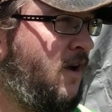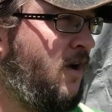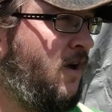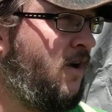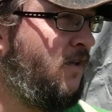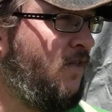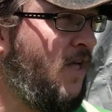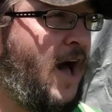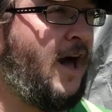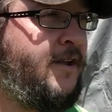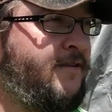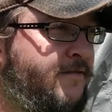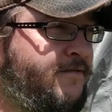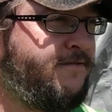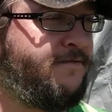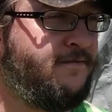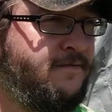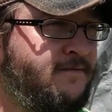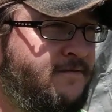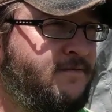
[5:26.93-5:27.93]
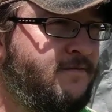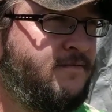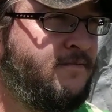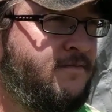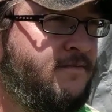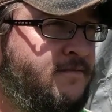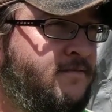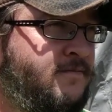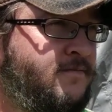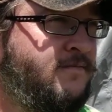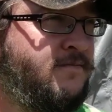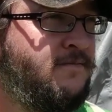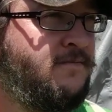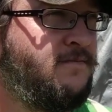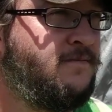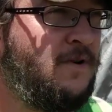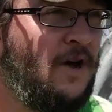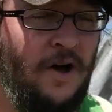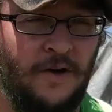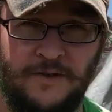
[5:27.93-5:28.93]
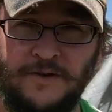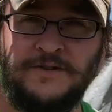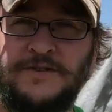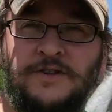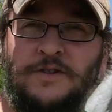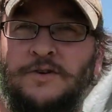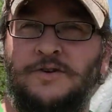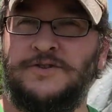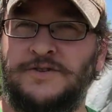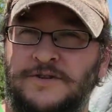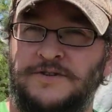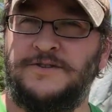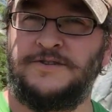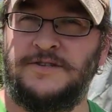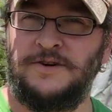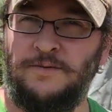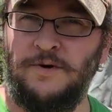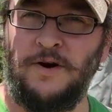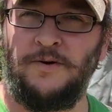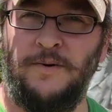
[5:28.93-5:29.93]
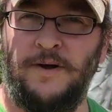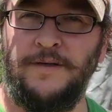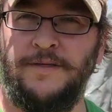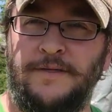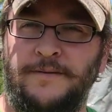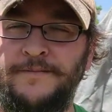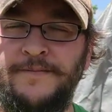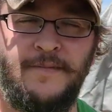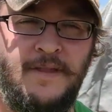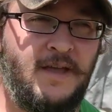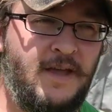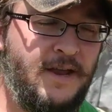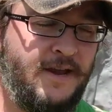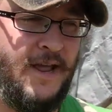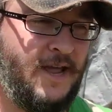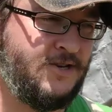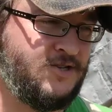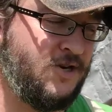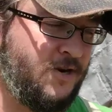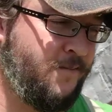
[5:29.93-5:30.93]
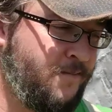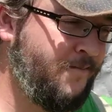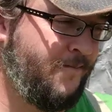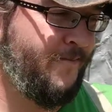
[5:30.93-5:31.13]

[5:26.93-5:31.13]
a lot of other solutions to work with in nature.